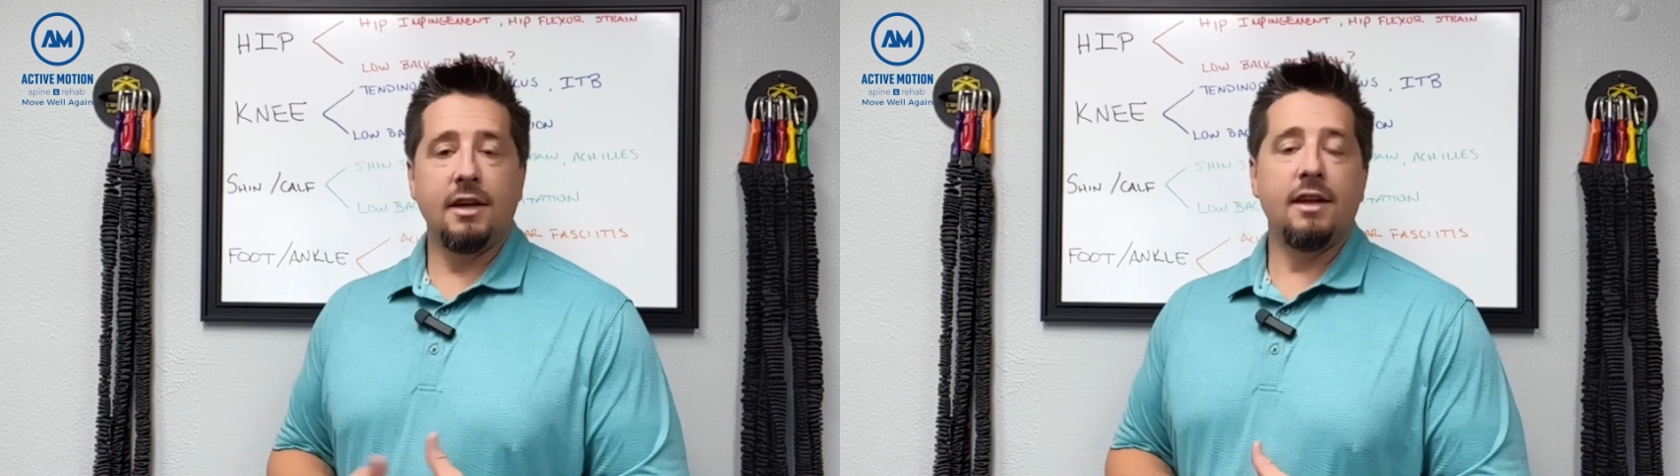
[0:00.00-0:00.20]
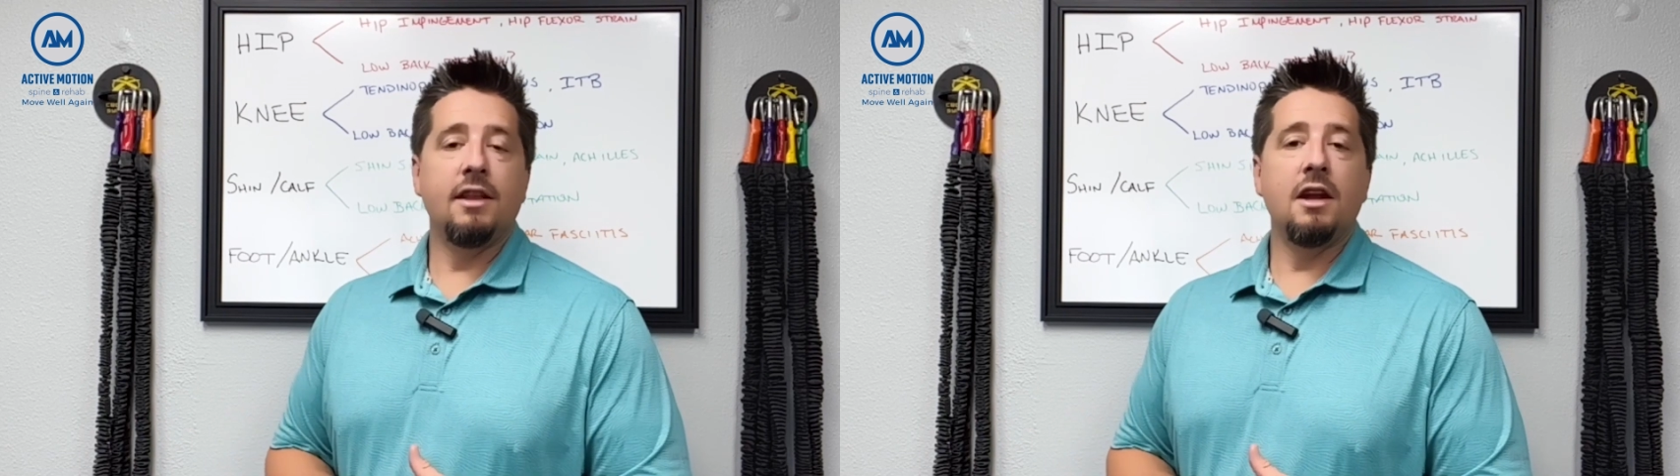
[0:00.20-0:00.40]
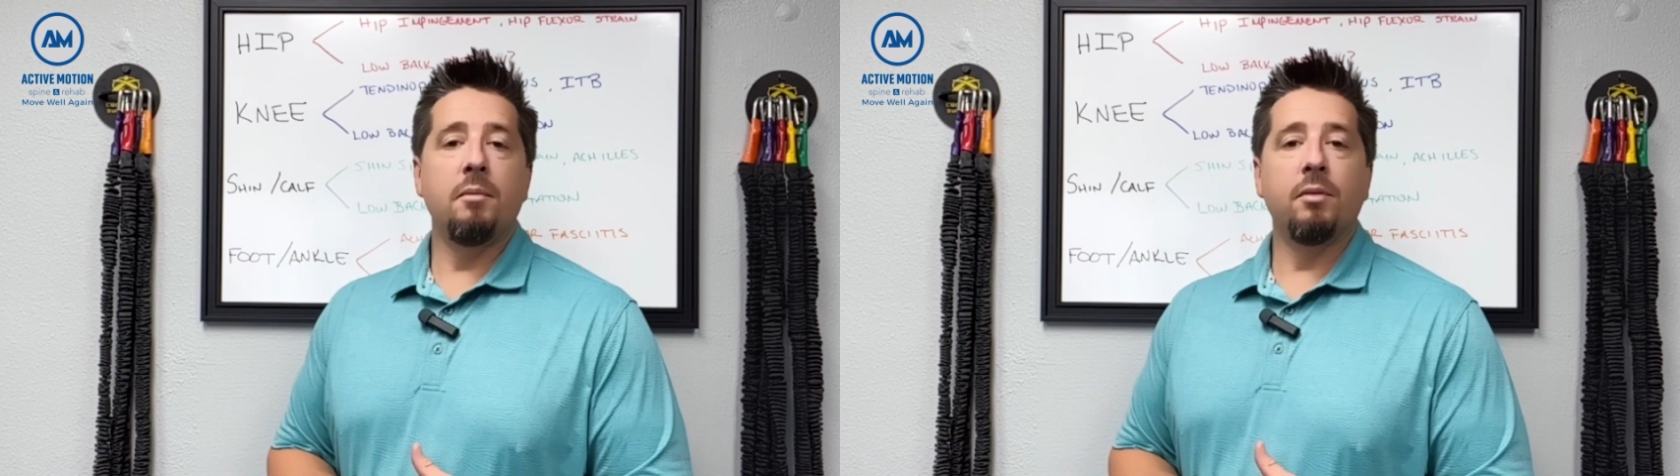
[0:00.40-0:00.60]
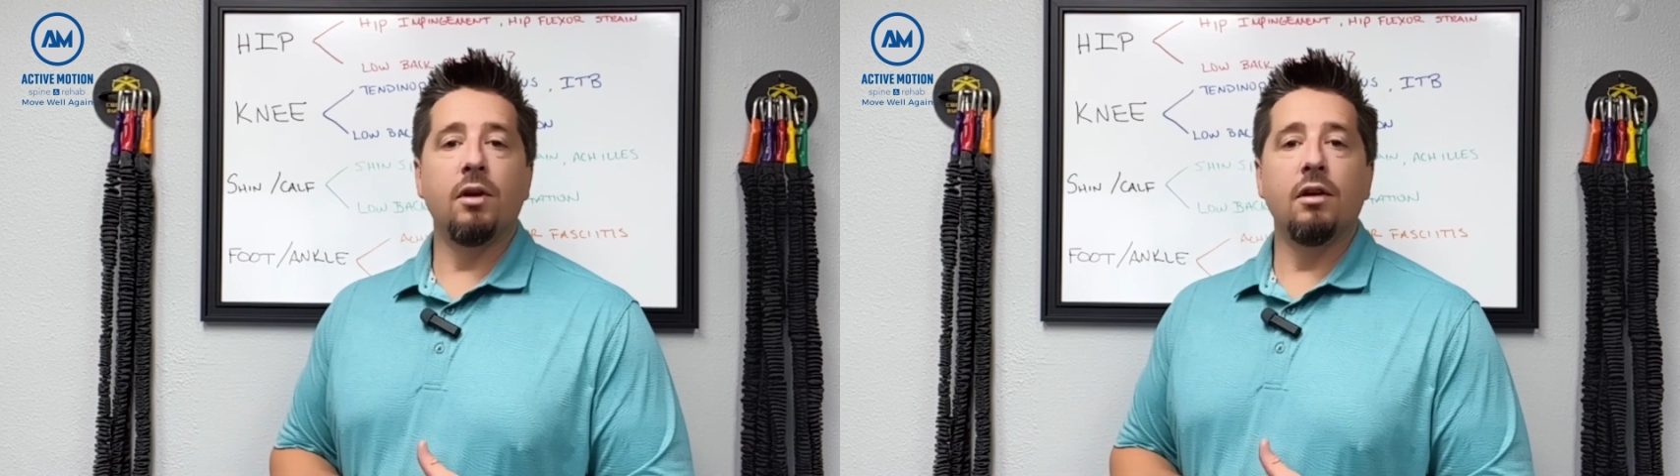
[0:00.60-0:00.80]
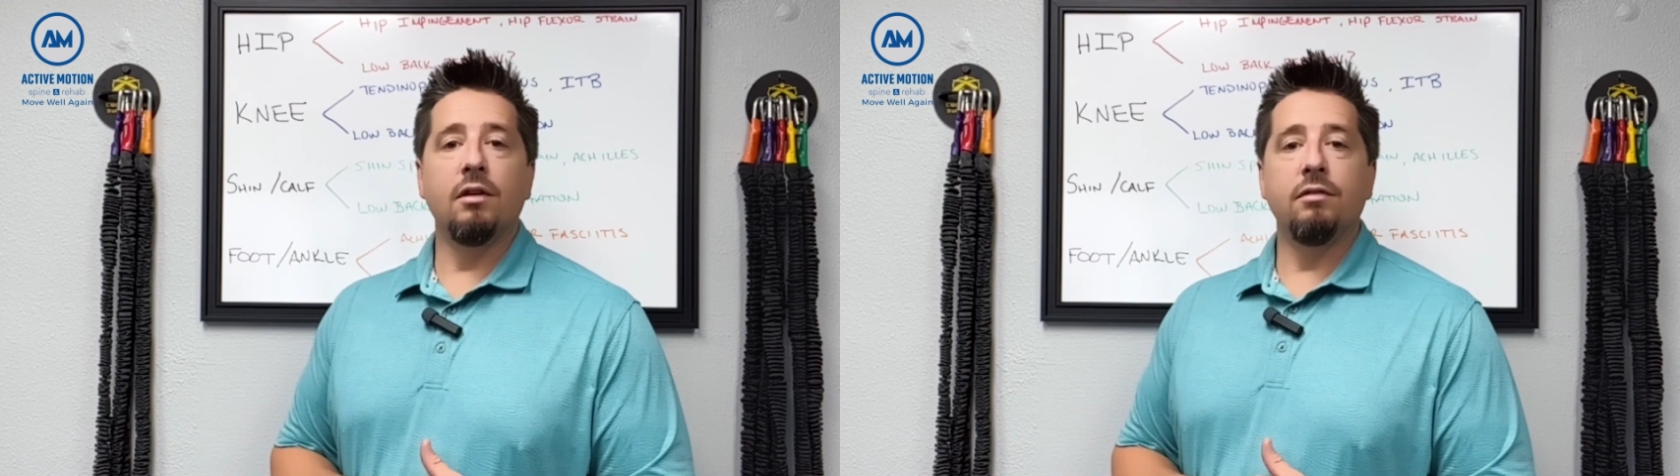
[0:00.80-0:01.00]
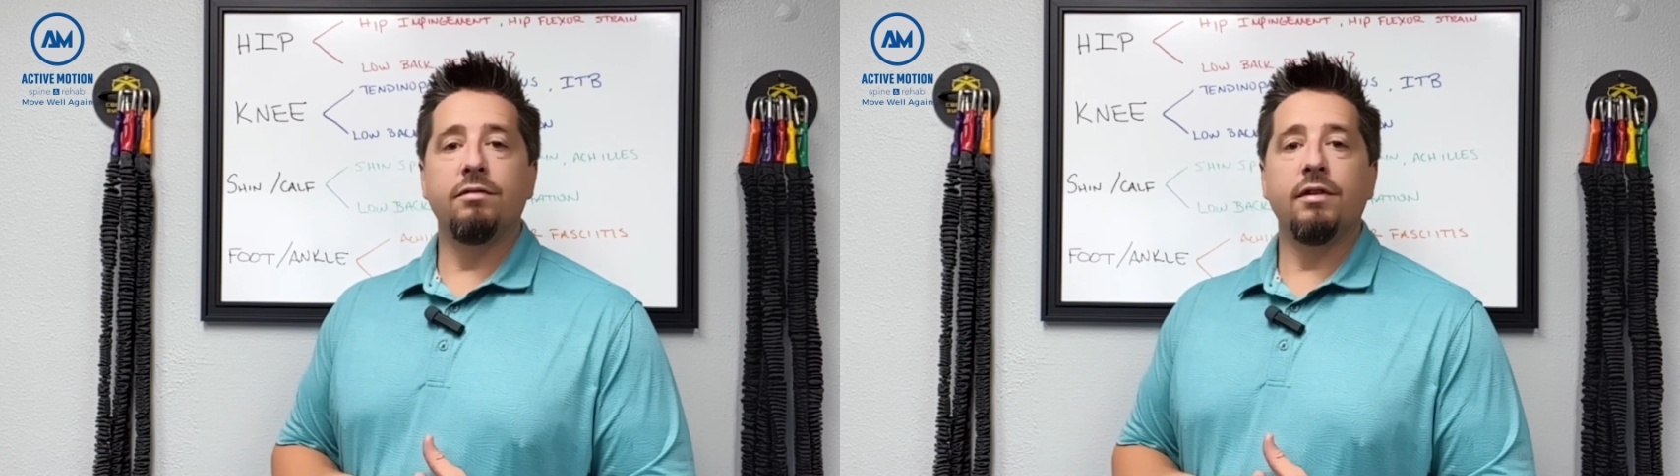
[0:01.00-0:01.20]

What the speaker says: in the number of